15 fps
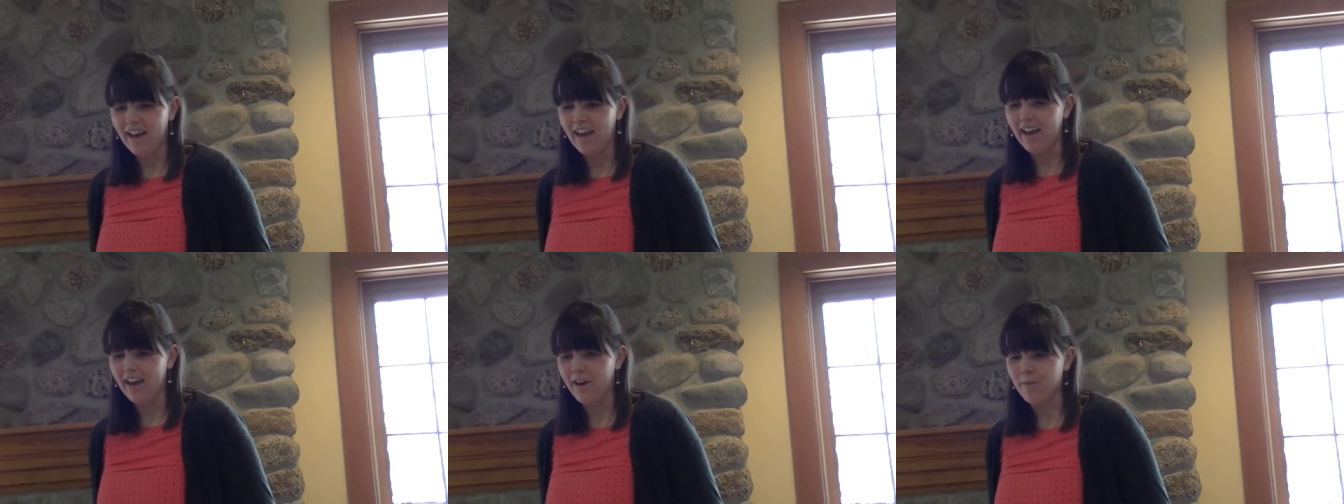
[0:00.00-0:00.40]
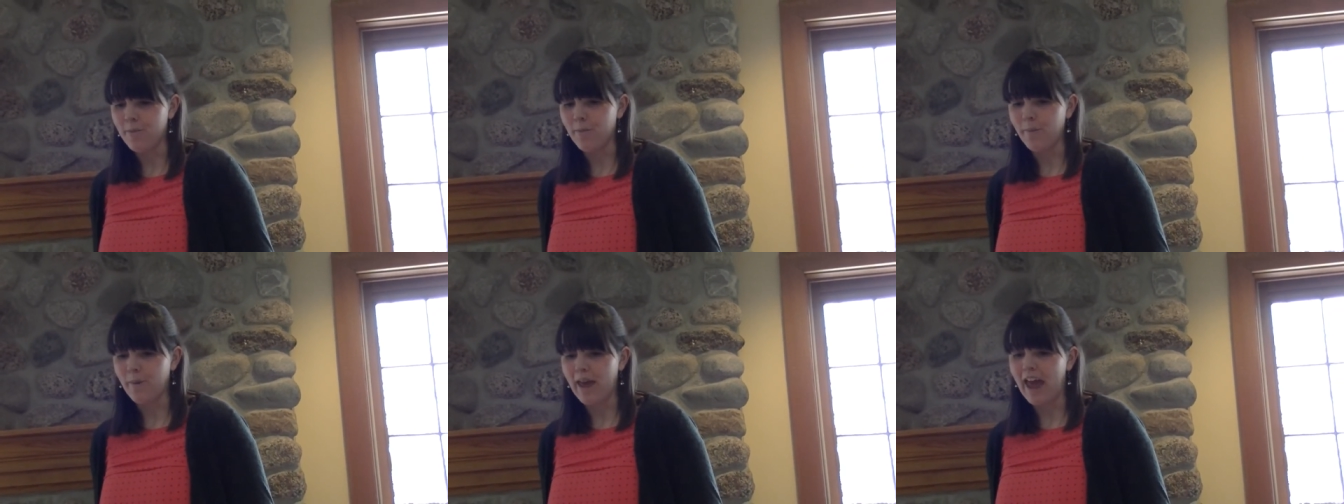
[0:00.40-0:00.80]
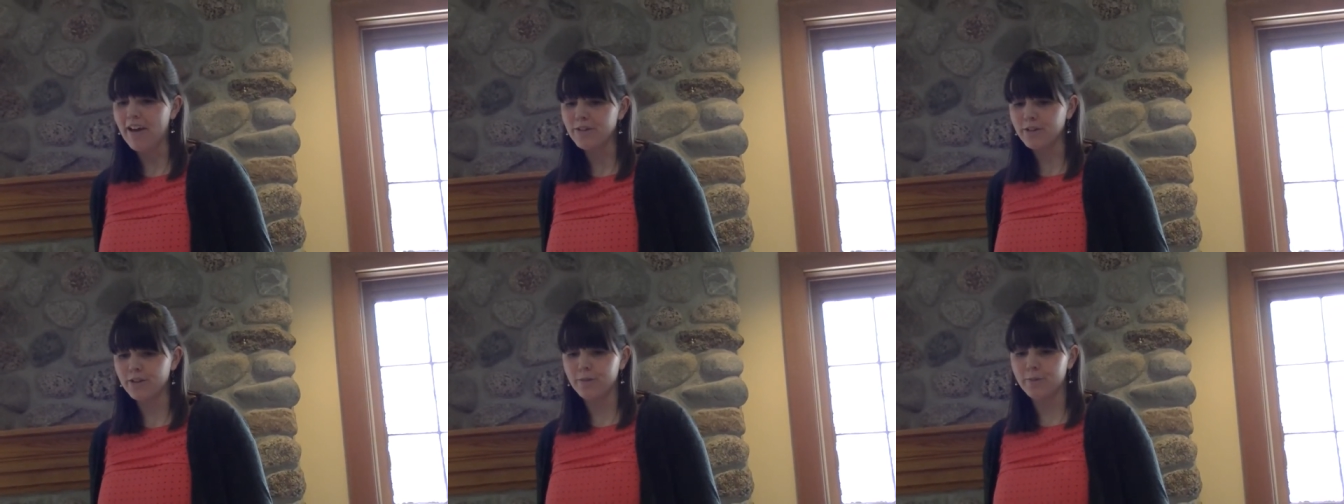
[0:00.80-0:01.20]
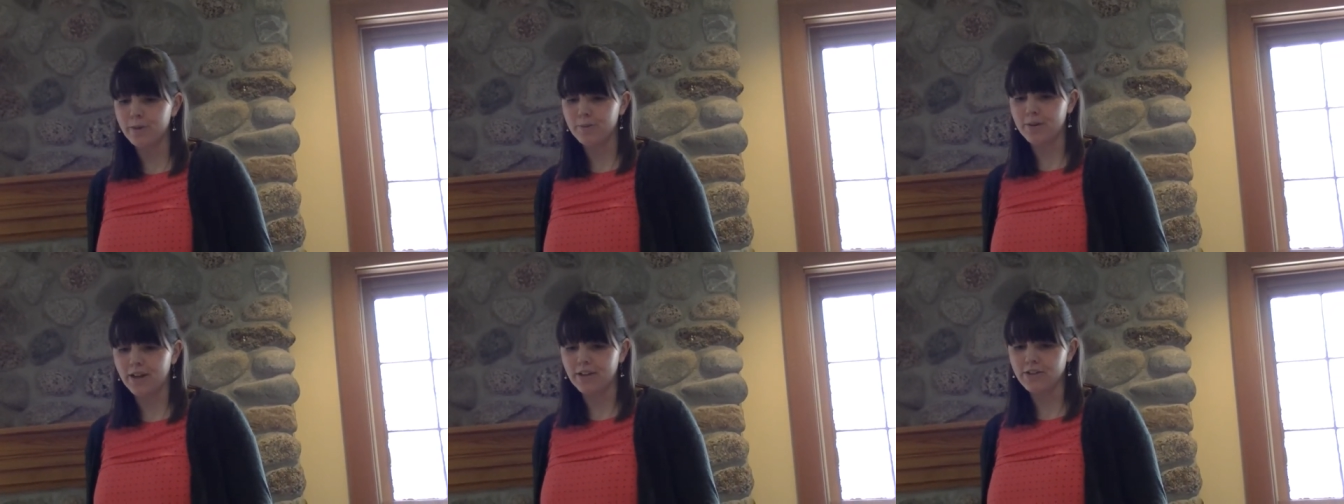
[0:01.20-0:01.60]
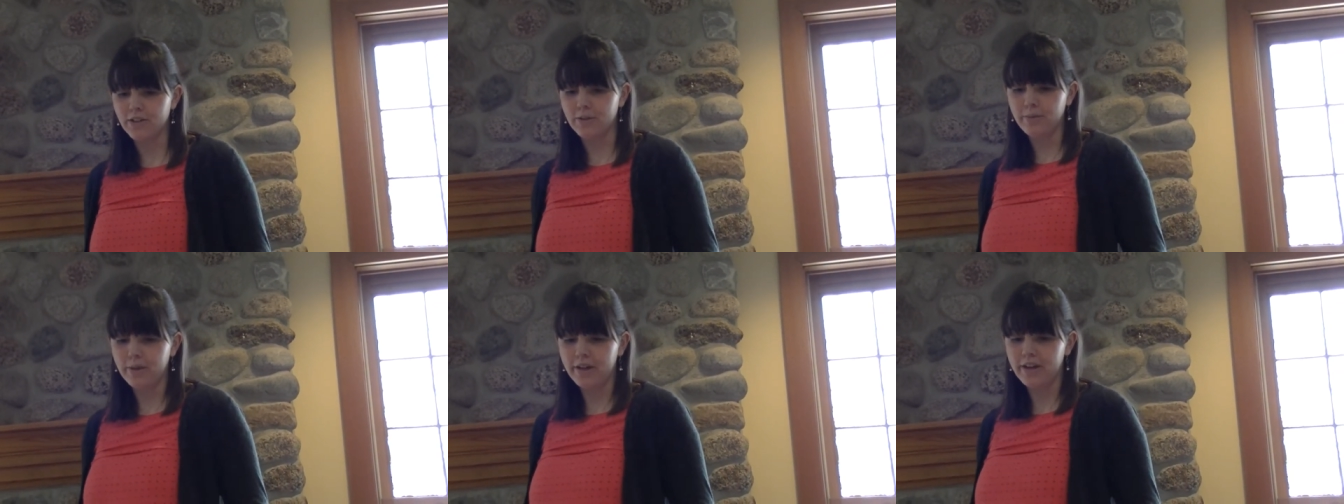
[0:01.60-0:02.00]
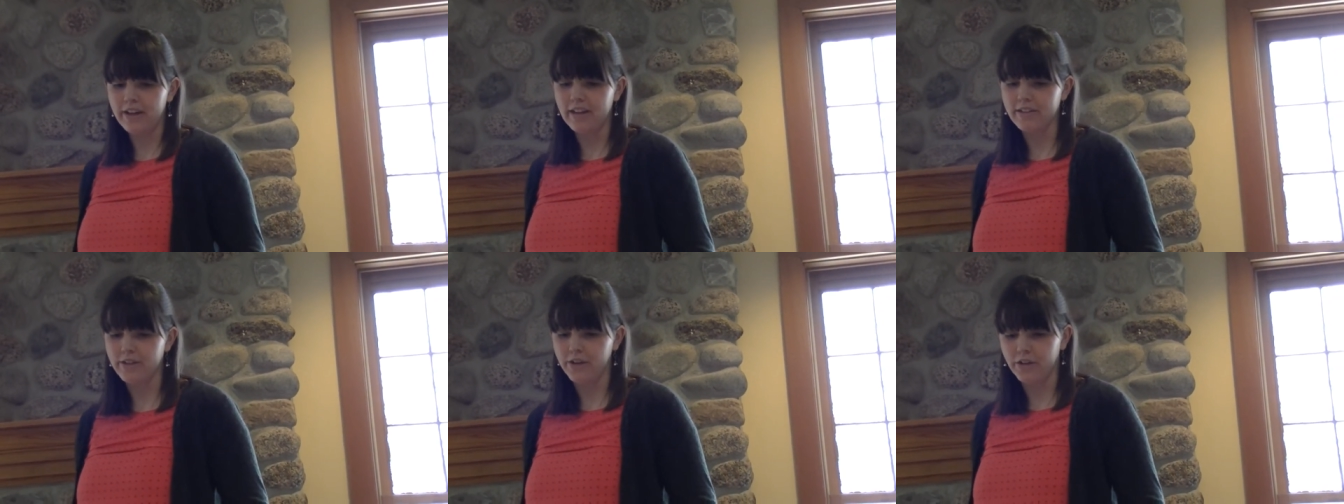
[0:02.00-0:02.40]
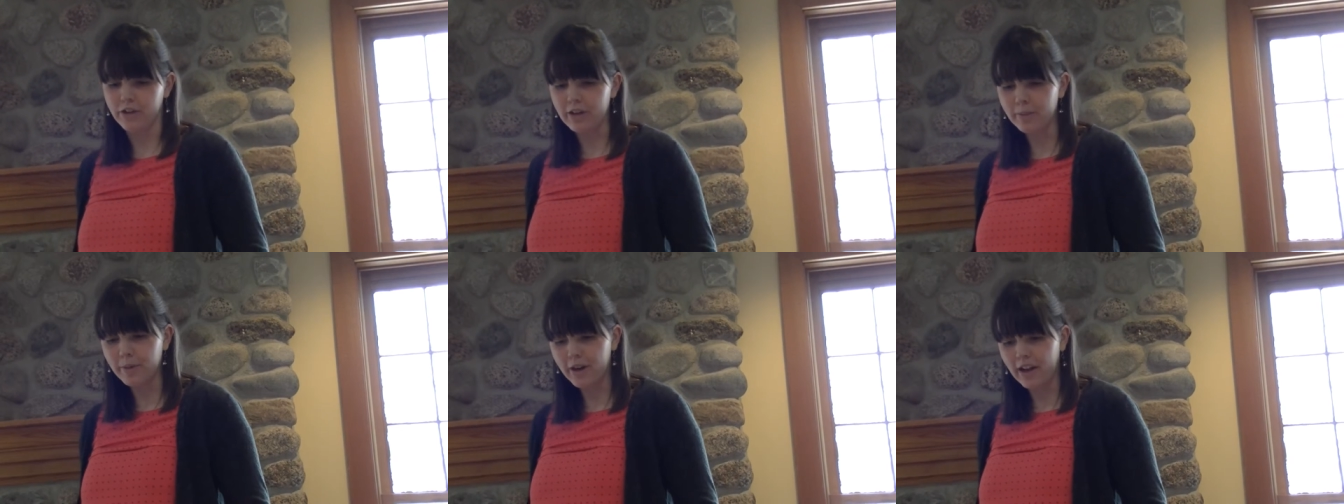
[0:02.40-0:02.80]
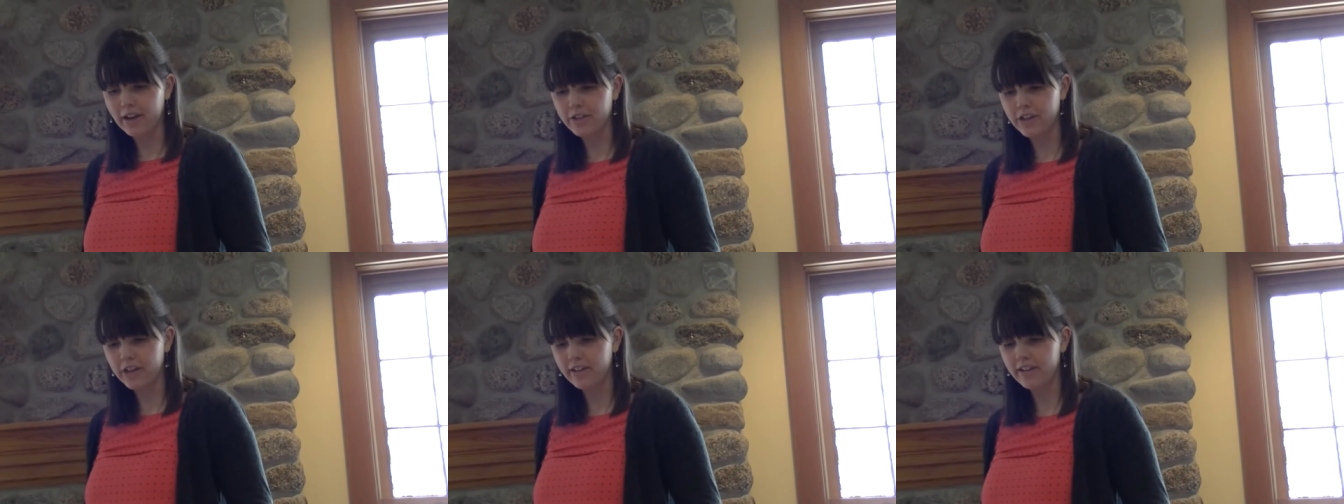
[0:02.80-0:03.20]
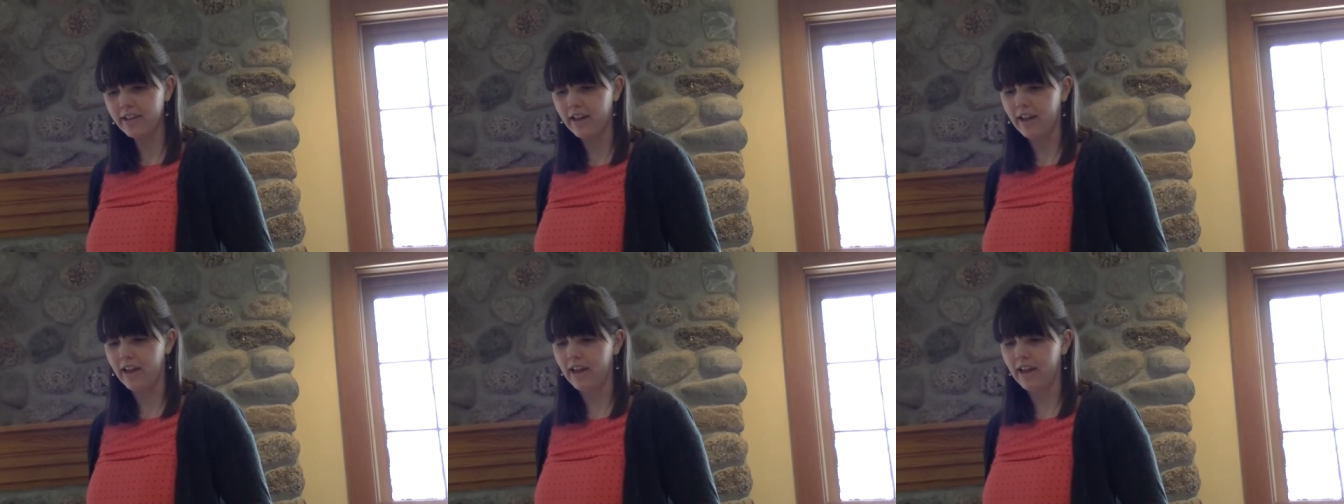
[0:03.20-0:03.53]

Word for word: Um, after the pre-production period is the early production.